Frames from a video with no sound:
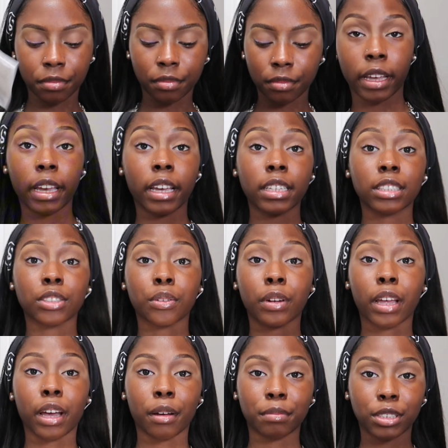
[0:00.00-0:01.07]
Okay, so
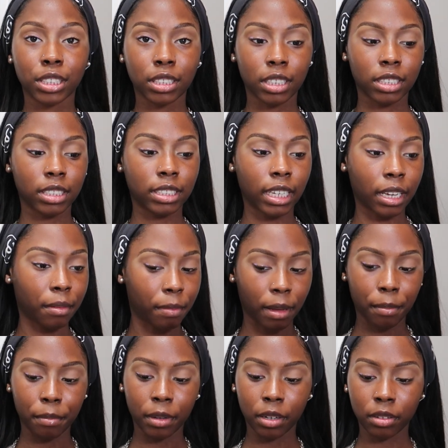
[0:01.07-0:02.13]
now I'm just gonna take my
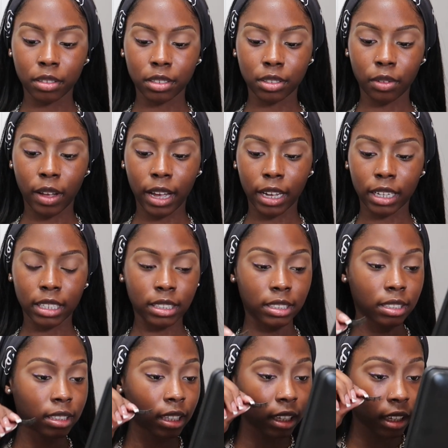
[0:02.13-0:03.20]
mirror so I can
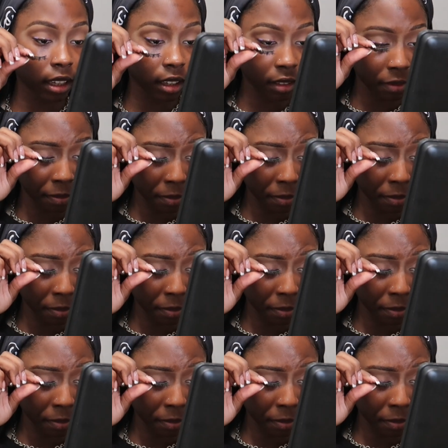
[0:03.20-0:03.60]
see